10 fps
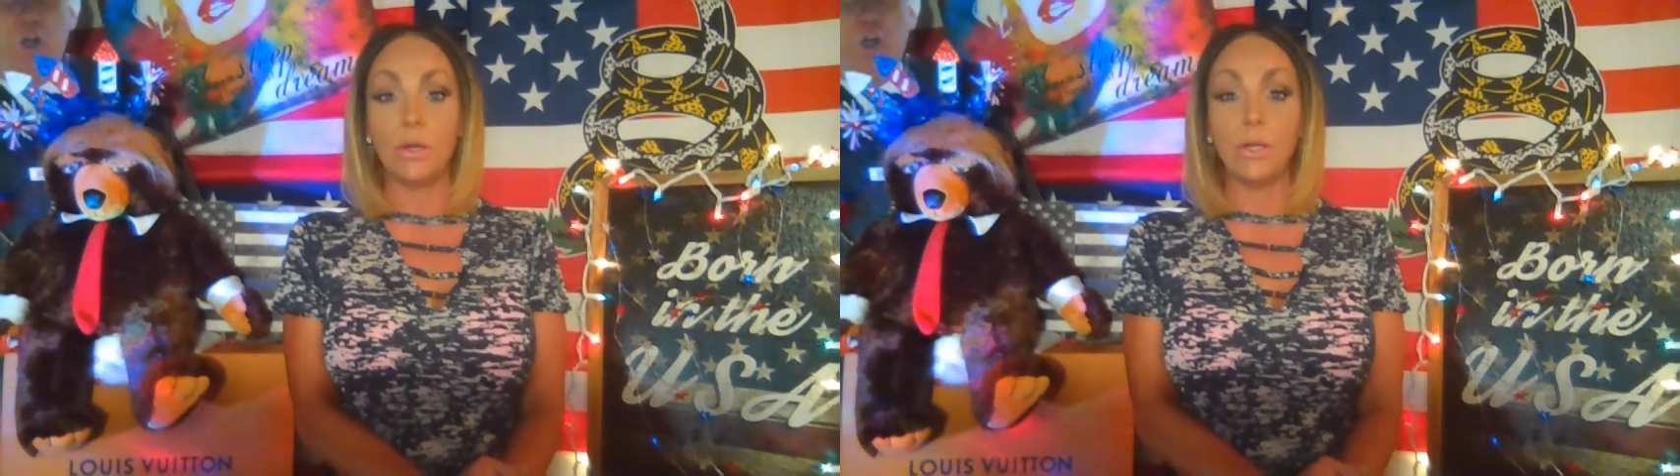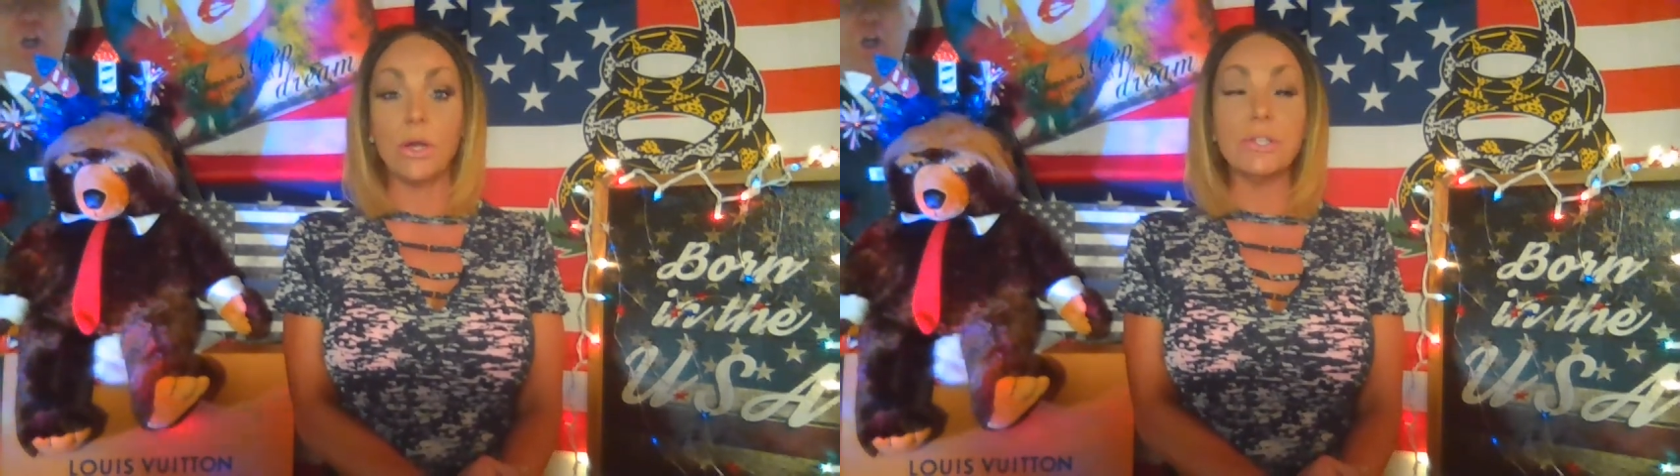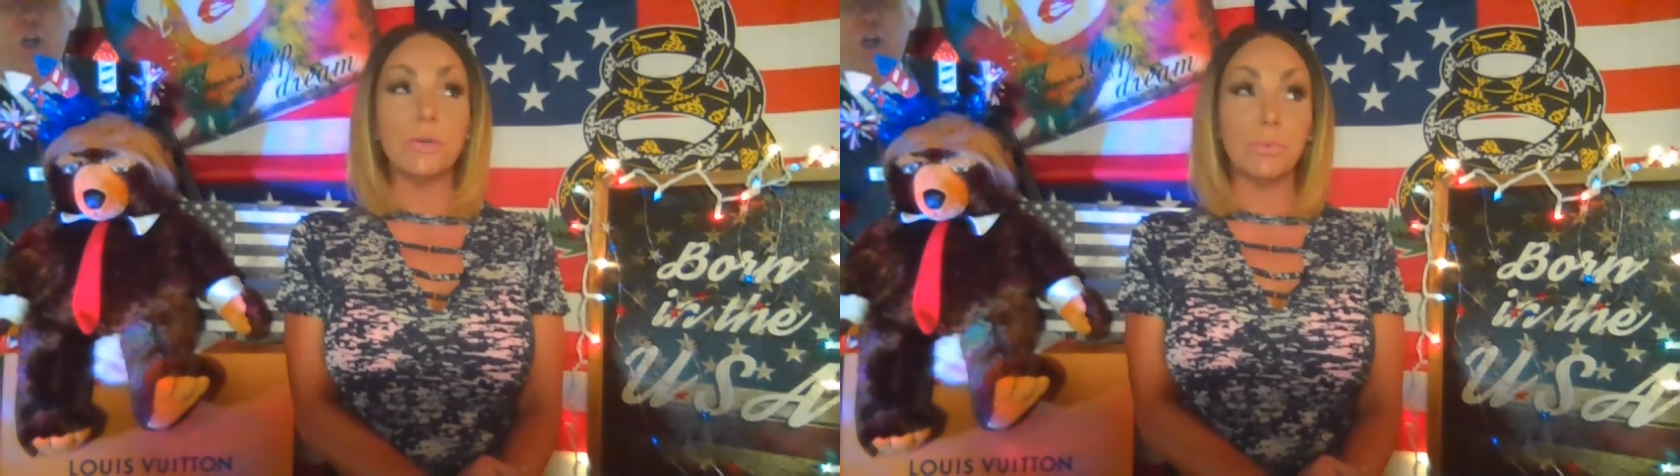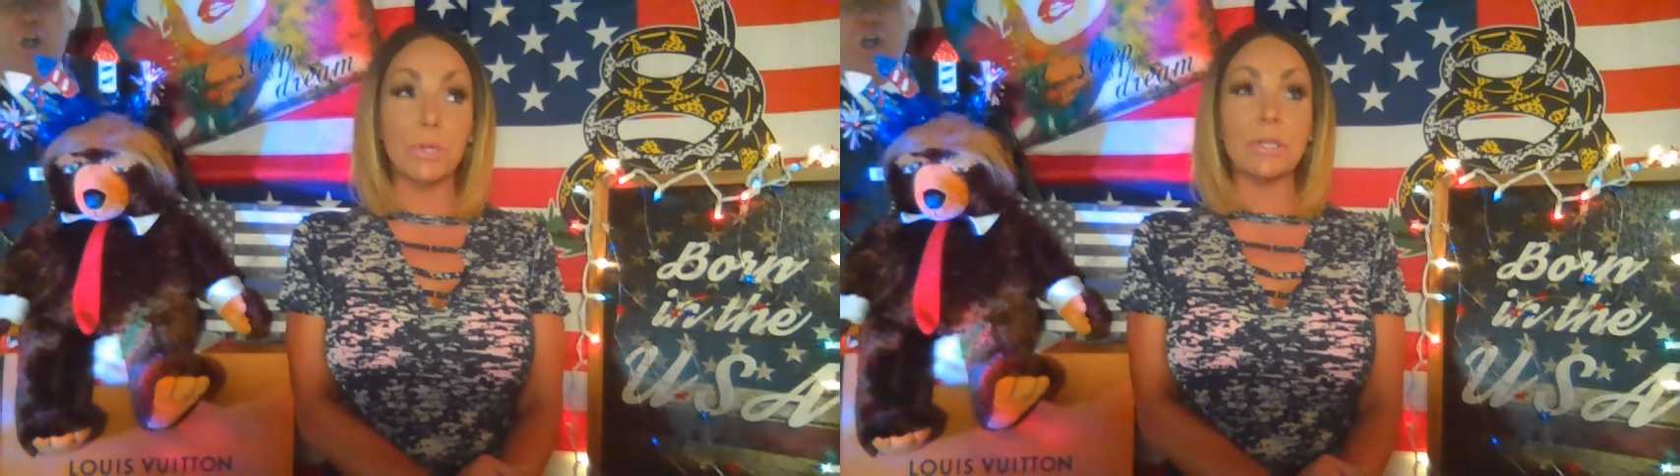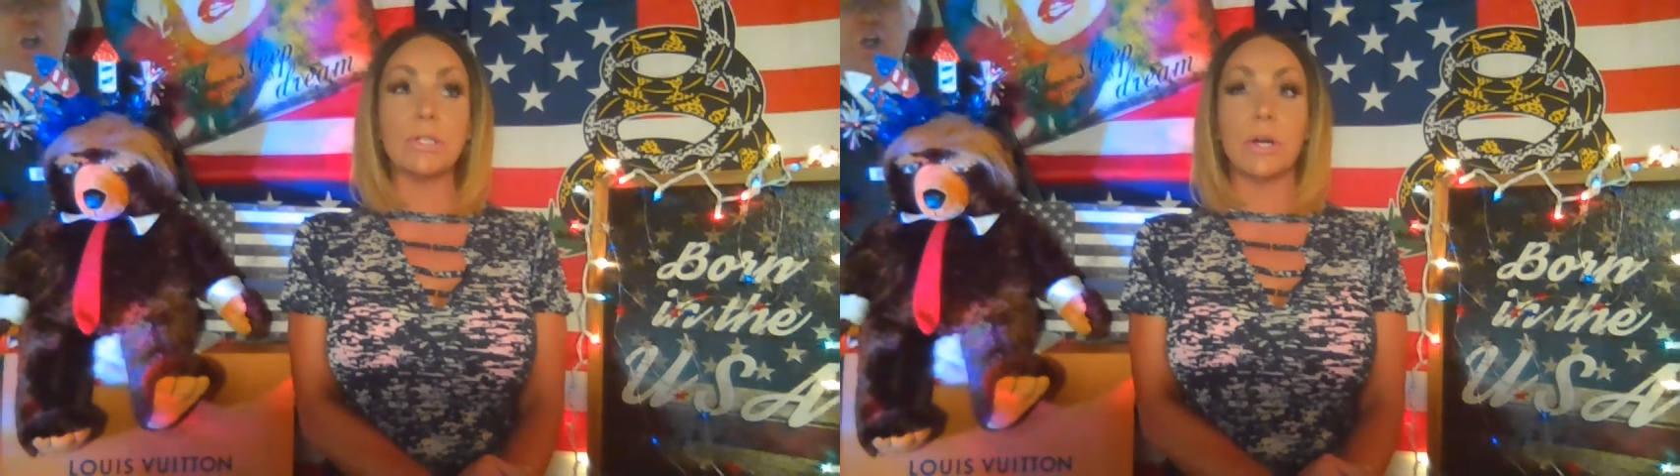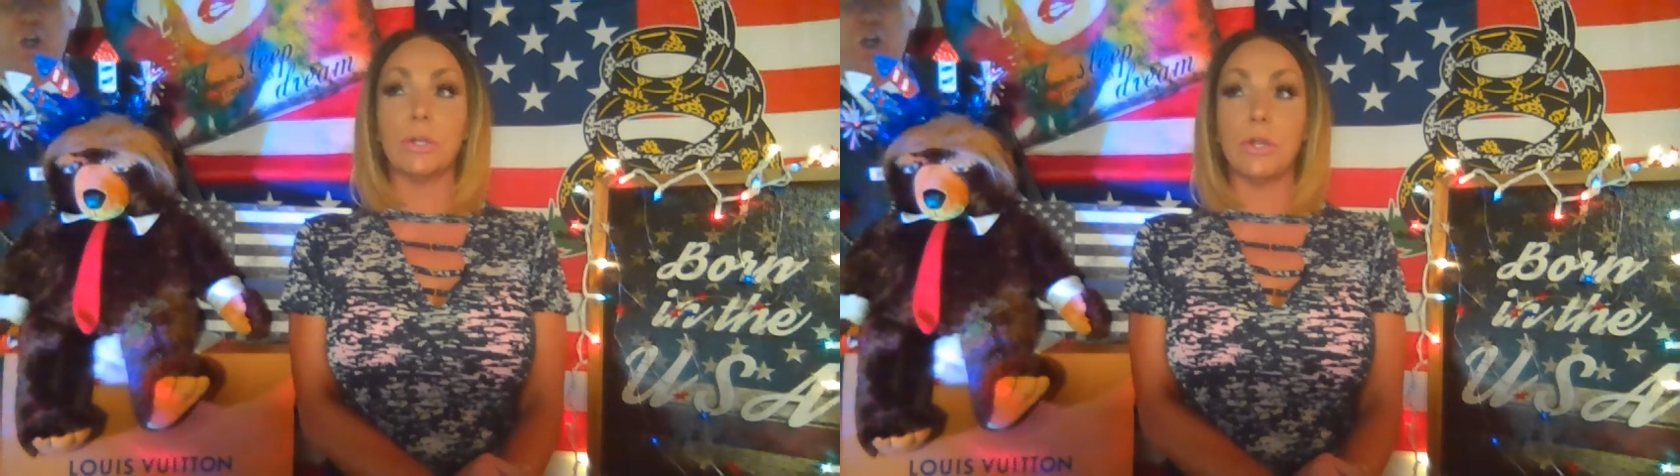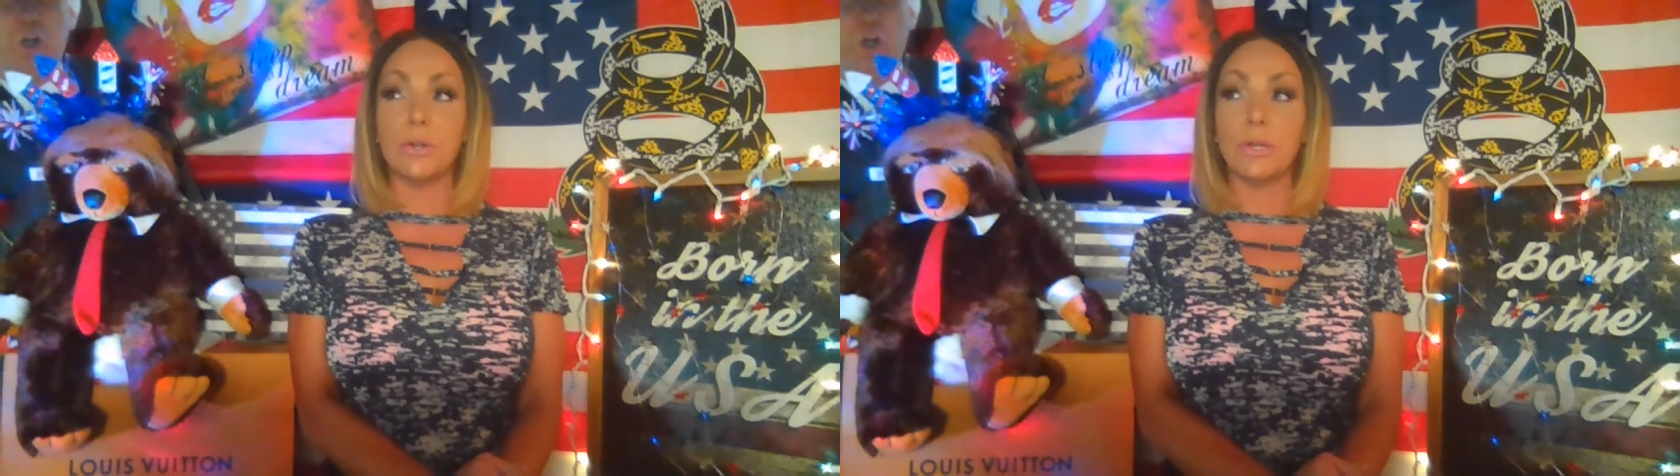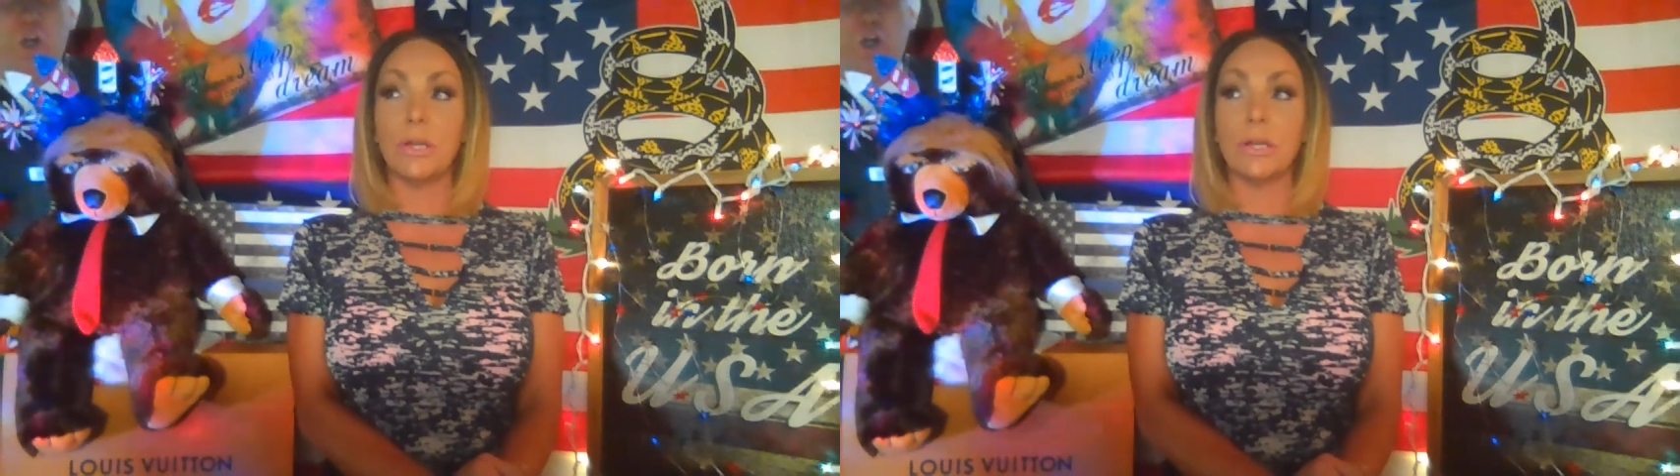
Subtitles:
Y'all should really start looking